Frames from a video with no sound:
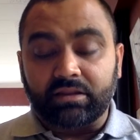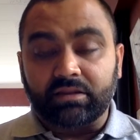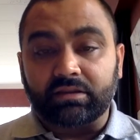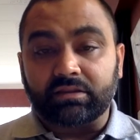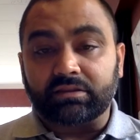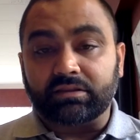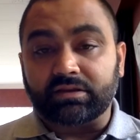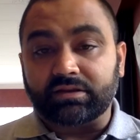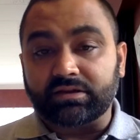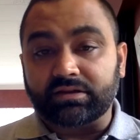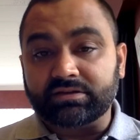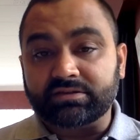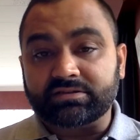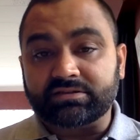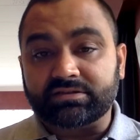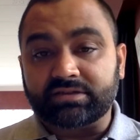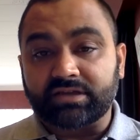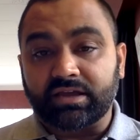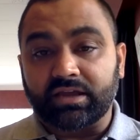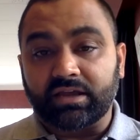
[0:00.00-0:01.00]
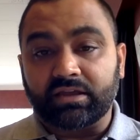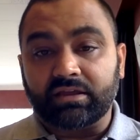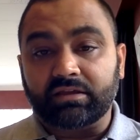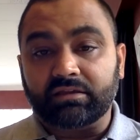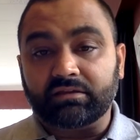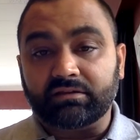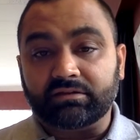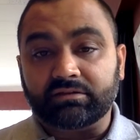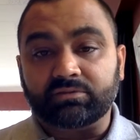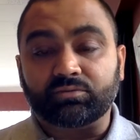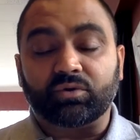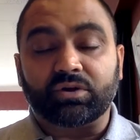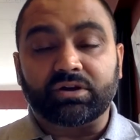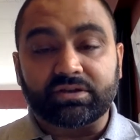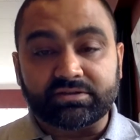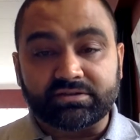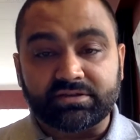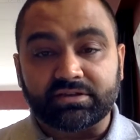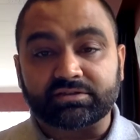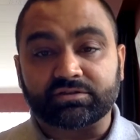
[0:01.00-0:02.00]
Thursday,
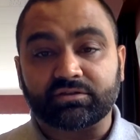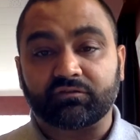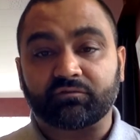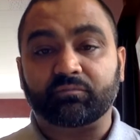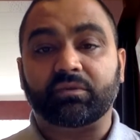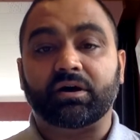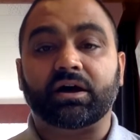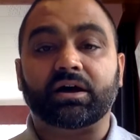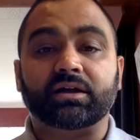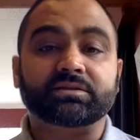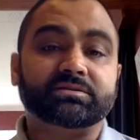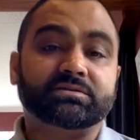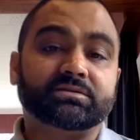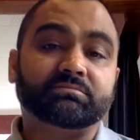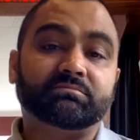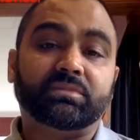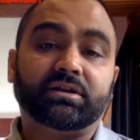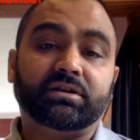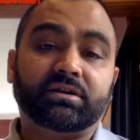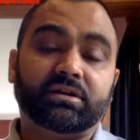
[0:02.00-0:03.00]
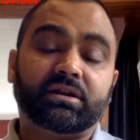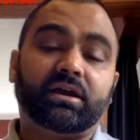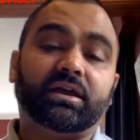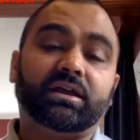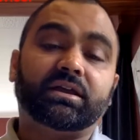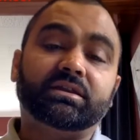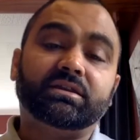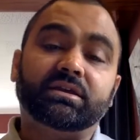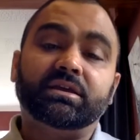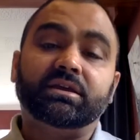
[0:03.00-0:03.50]
26th of March, midnight,